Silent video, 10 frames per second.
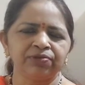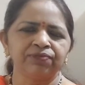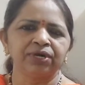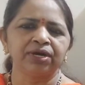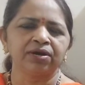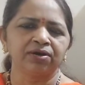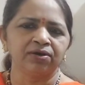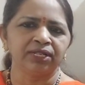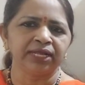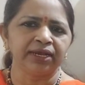for
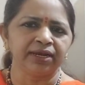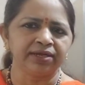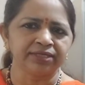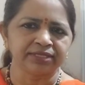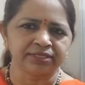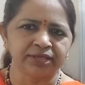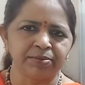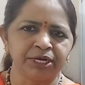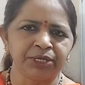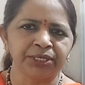all the entrance
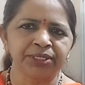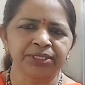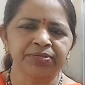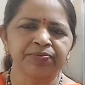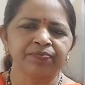examinations.